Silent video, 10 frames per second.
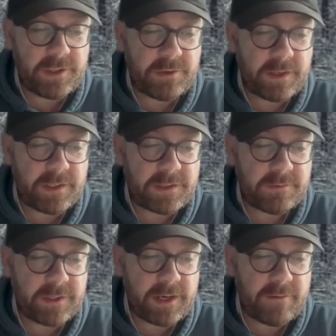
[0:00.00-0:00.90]
trunk to
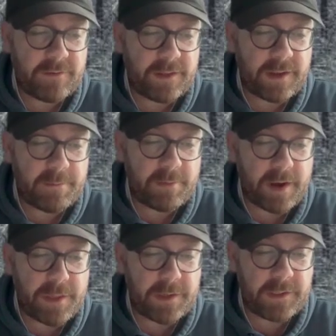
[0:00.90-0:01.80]
recover their
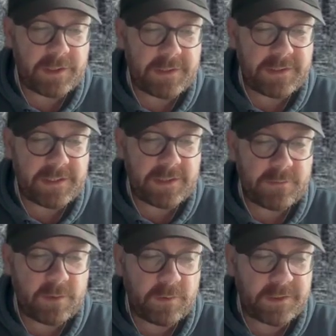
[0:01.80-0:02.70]
breath and consider
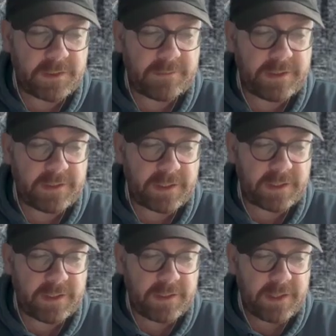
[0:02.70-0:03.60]
what was to be done.